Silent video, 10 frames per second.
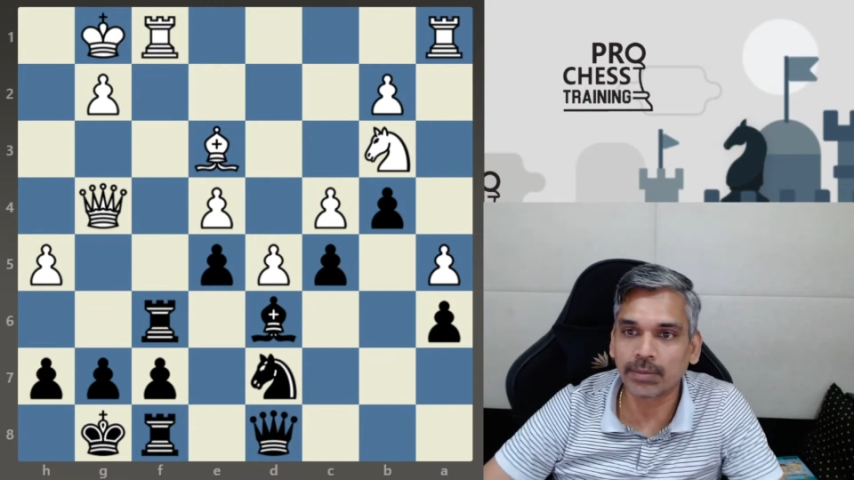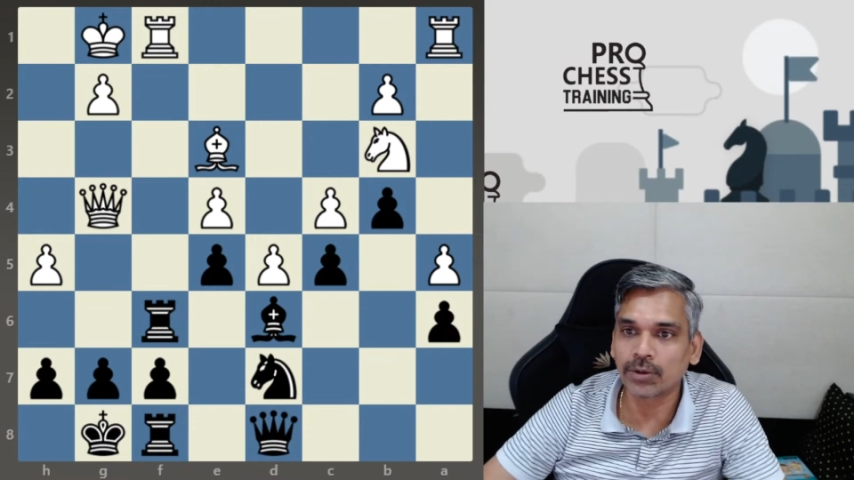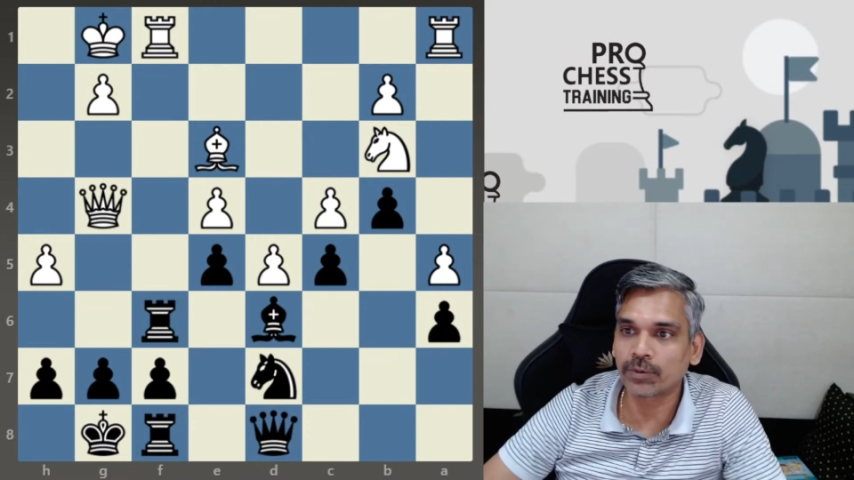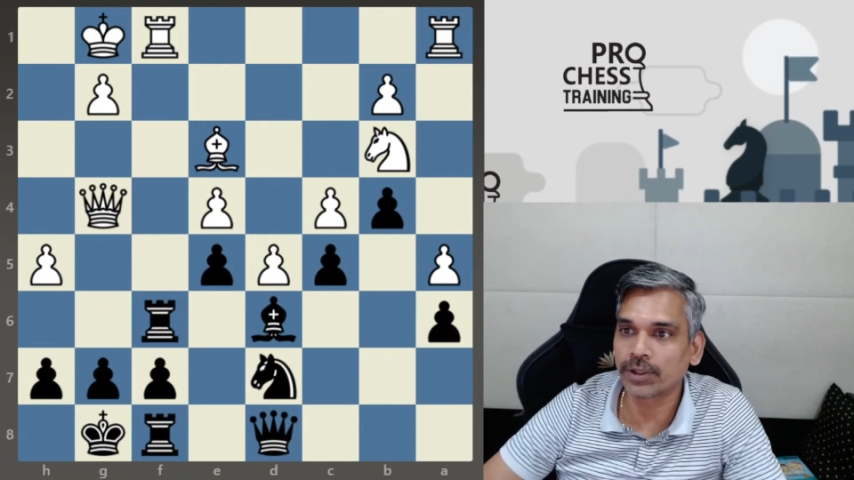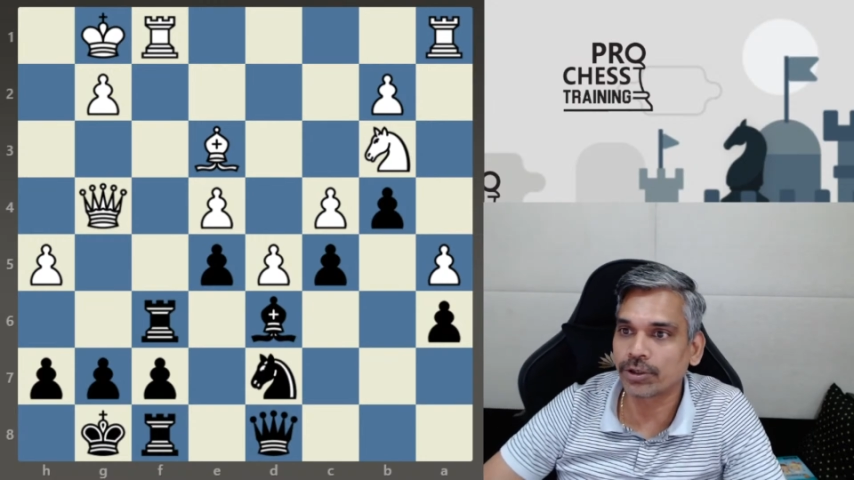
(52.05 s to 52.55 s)

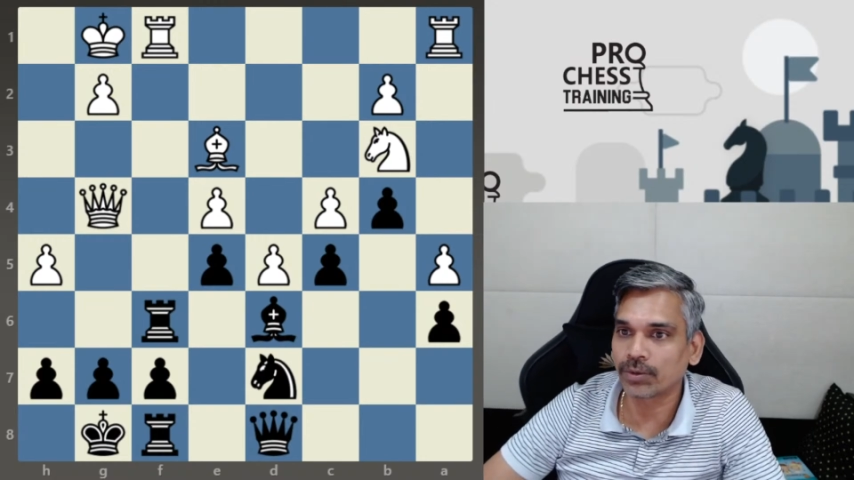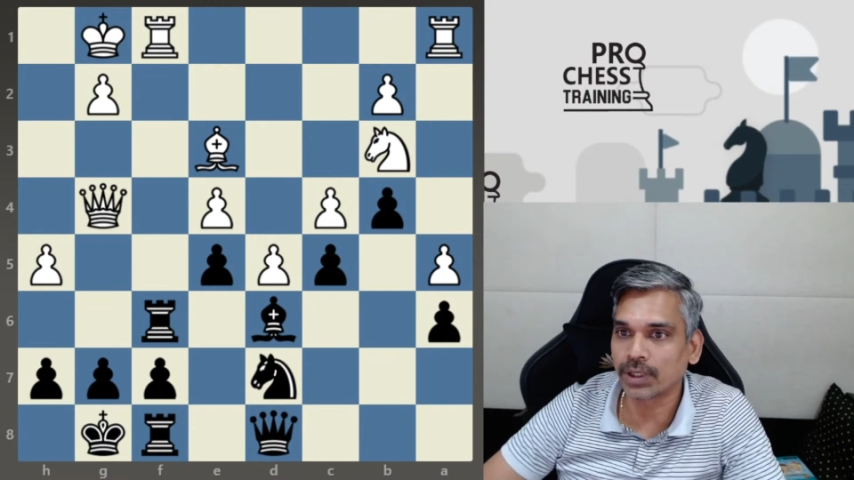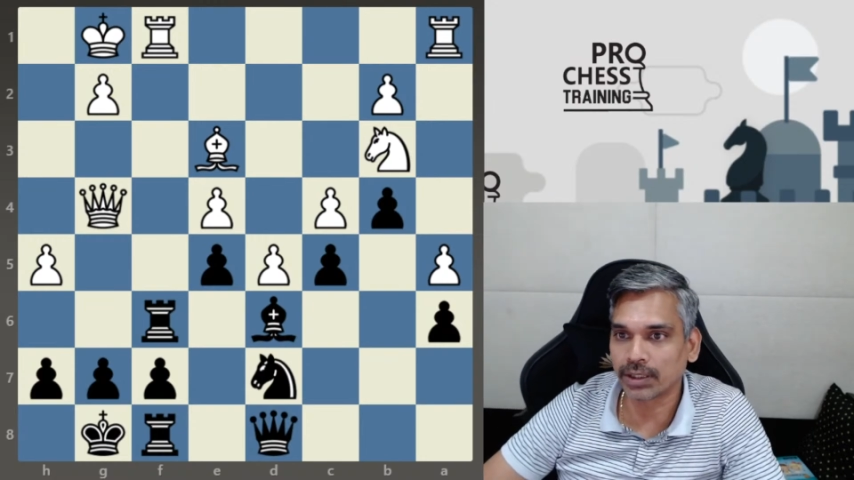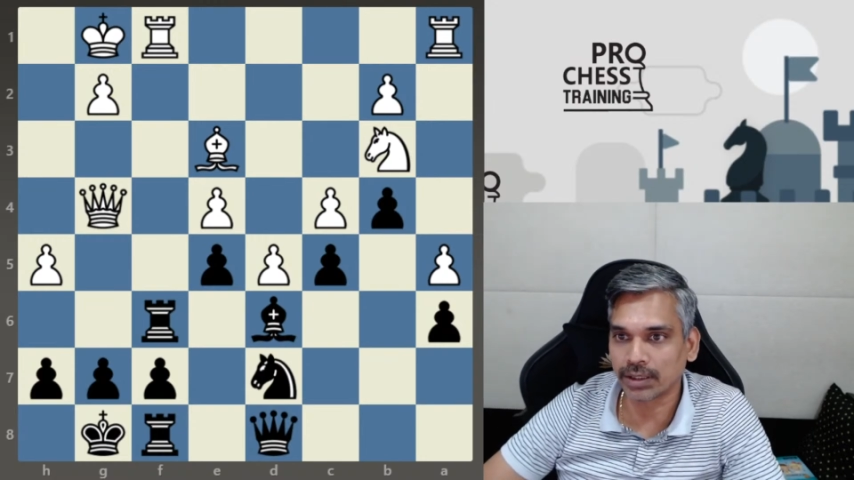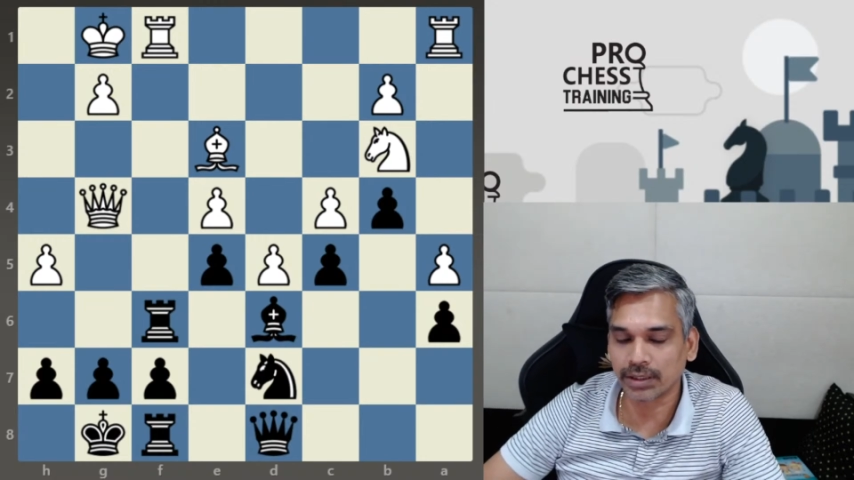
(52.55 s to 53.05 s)
above
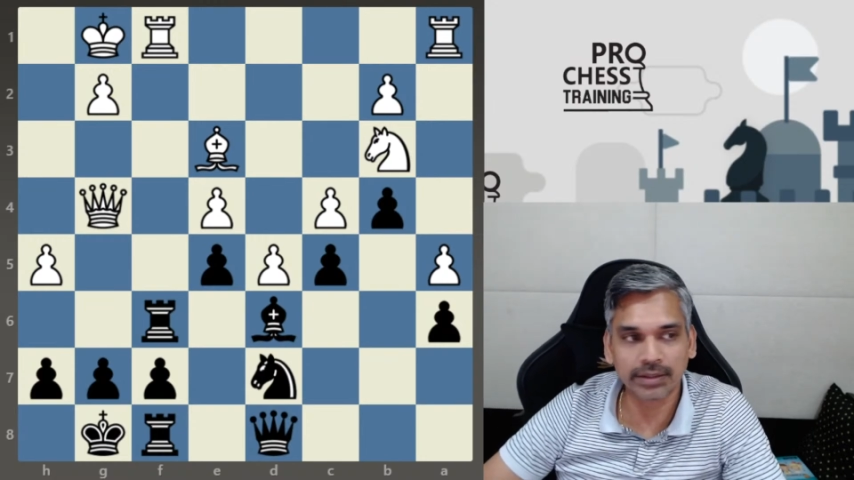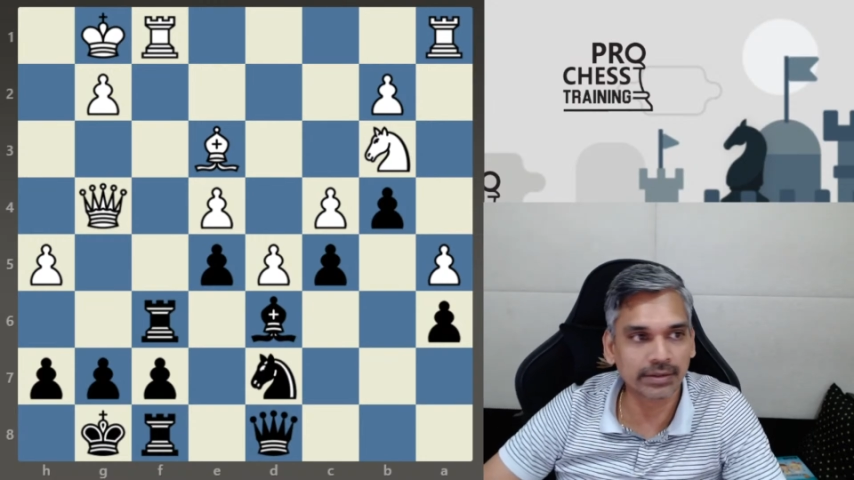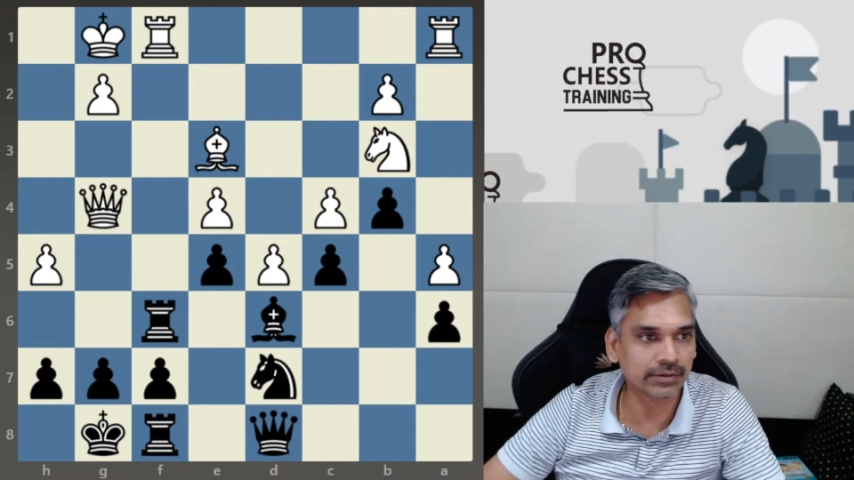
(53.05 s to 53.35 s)
2200.